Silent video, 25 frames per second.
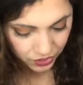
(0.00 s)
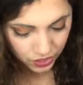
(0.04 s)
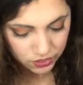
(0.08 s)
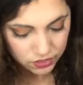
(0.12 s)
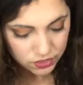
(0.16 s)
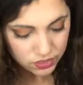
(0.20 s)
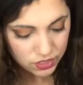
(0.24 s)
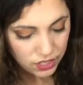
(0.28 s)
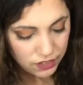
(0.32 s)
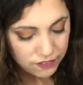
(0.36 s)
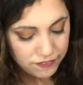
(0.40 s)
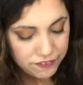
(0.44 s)

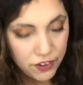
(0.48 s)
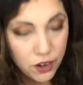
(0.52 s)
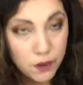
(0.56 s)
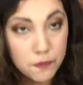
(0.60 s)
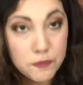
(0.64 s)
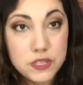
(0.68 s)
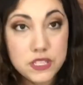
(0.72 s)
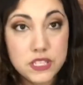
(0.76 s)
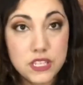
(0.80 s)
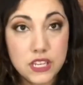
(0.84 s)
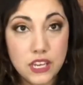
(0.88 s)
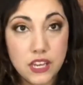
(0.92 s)
The
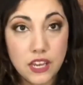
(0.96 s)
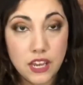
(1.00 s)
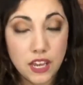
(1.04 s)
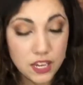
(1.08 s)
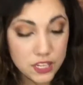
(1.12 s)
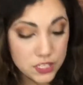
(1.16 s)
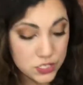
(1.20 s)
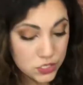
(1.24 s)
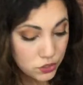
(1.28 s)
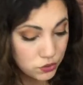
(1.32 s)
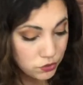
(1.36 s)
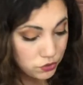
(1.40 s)
pharmacy
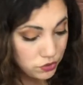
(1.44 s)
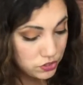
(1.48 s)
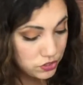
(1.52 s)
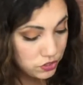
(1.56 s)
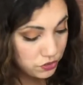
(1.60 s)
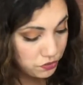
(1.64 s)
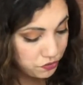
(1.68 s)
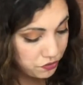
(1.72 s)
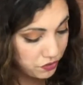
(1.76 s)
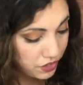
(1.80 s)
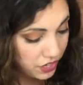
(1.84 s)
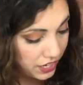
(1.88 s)
is
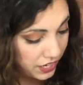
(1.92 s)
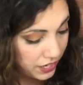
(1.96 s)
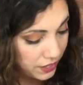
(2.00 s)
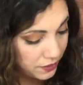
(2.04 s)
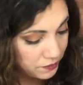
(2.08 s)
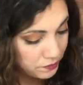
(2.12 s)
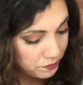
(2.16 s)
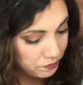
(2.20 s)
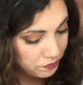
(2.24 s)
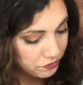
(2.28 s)
cruelty-free.